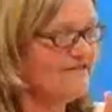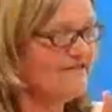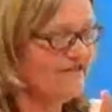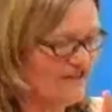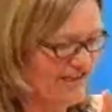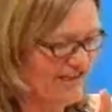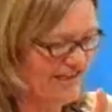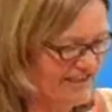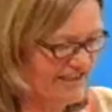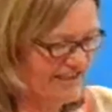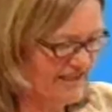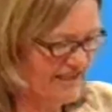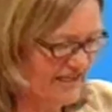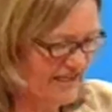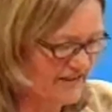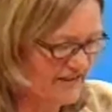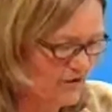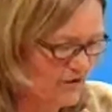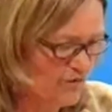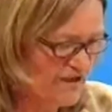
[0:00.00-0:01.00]
things that I
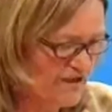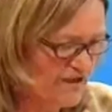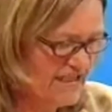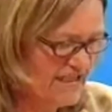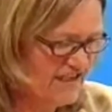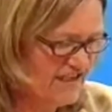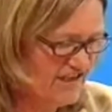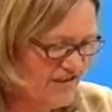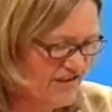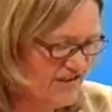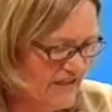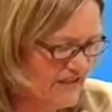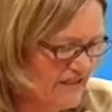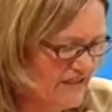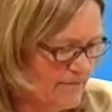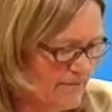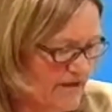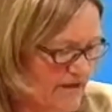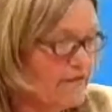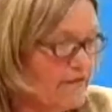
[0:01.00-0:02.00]
think we need to think
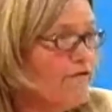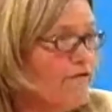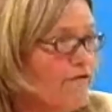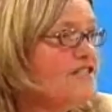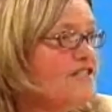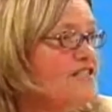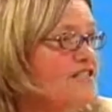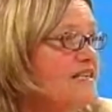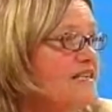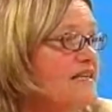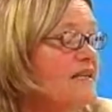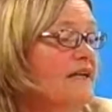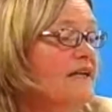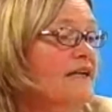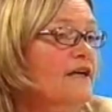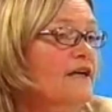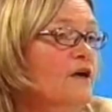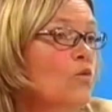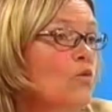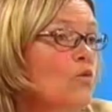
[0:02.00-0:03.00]
about. Firstly,
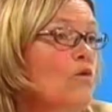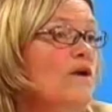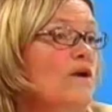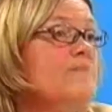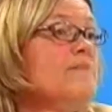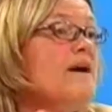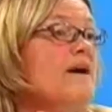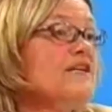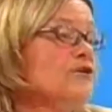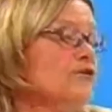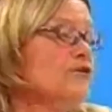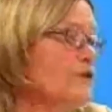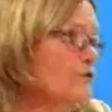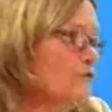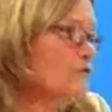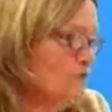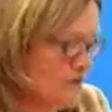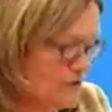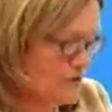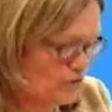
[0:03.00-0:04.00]
we better
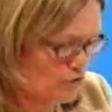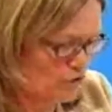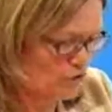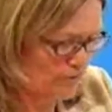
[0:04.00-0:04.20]
use the Croke